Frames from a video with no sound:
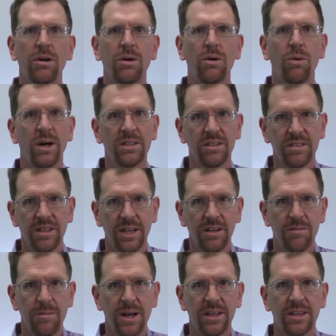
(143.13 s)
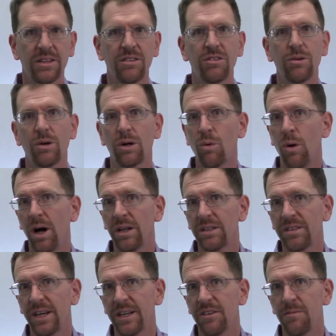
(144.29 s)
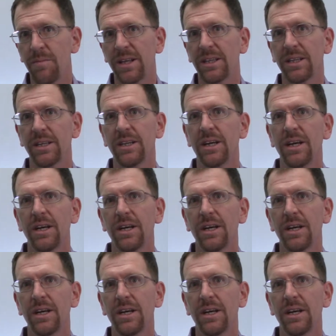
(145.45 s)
quantitative method to a qualitative method.